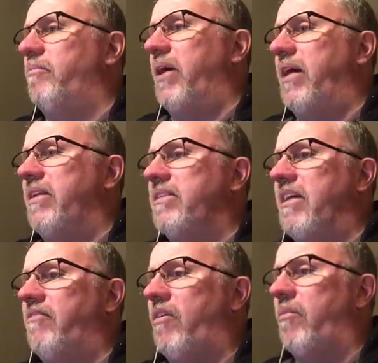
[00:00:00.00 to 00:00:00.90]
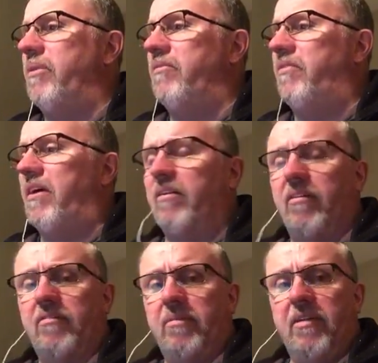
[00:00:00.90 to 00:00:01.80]
bodies have all been found.
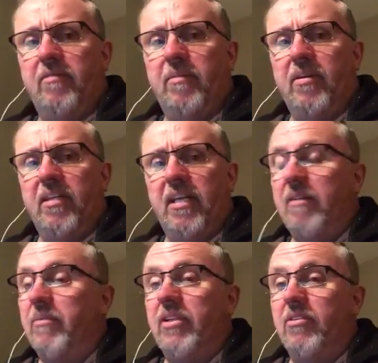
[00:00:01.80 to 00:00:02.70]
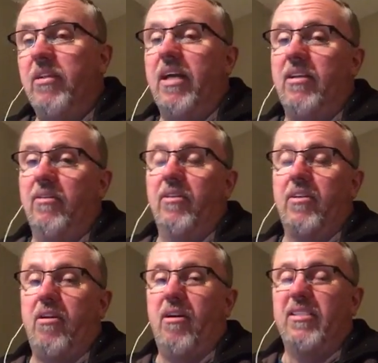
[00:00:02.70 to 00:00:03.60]
All three of them are dead, and we do not know the
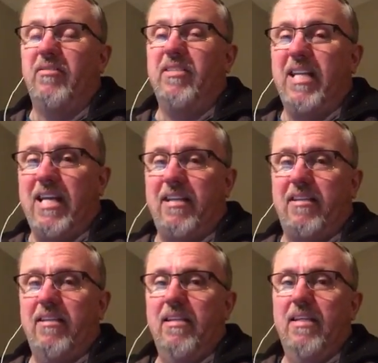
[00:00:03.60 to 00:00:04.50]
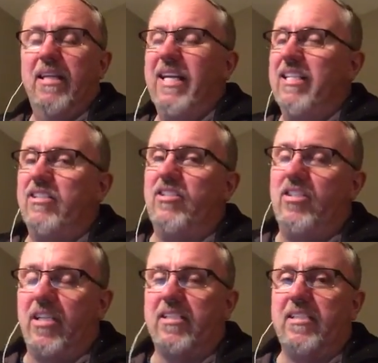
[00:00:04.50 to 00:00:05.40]
cause of death. It's
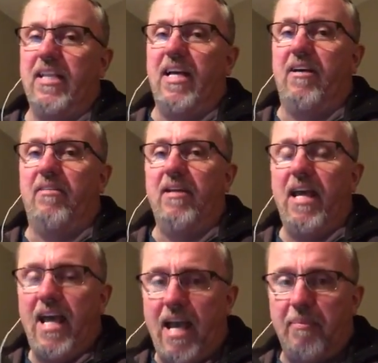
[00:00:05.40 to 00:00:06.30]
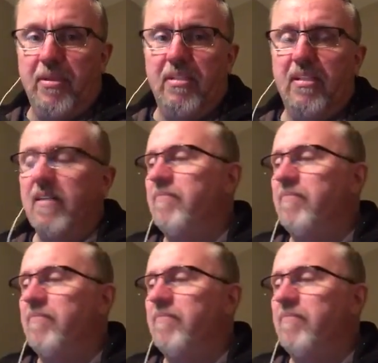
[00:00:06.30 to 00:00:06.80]
just now happened.